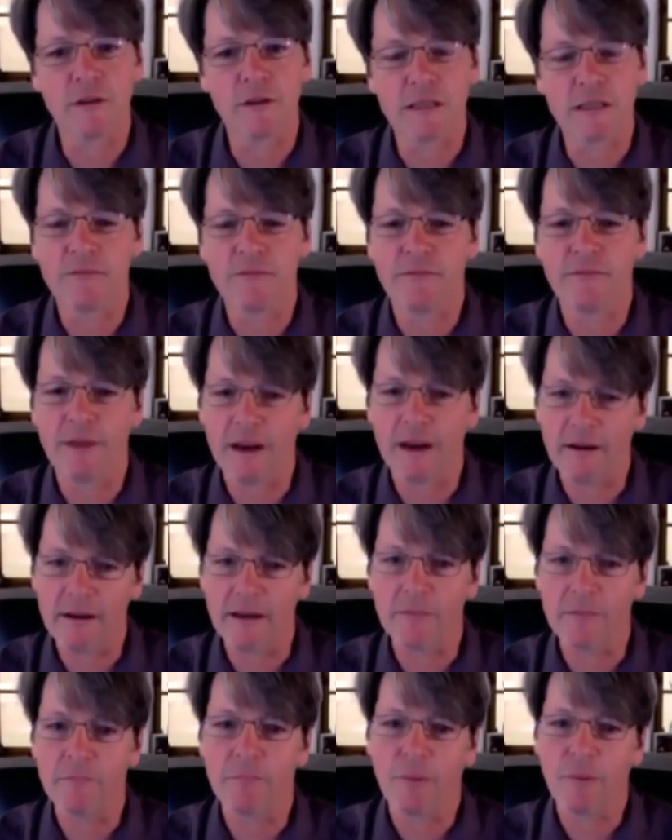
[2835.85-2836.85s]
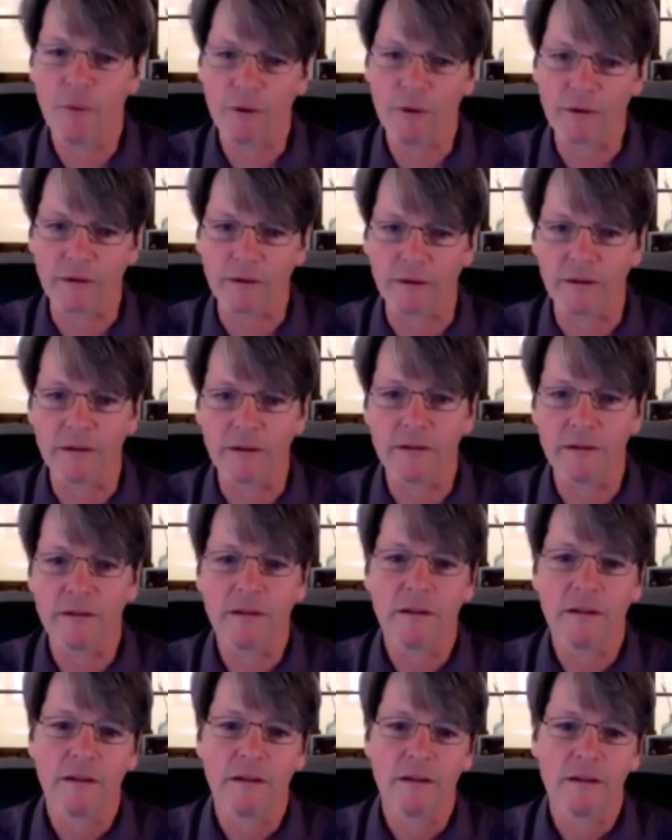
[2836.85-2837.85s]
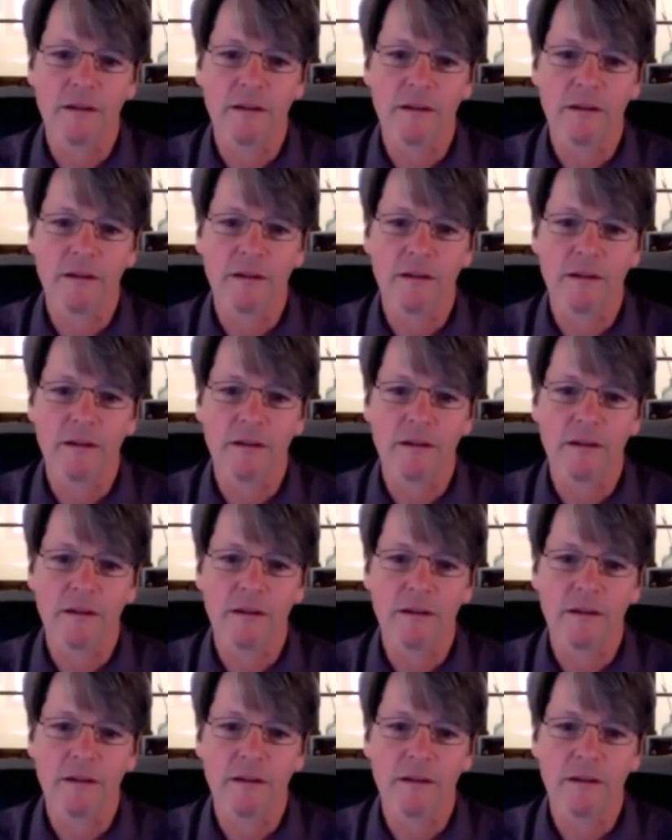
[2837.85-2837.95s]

to its very important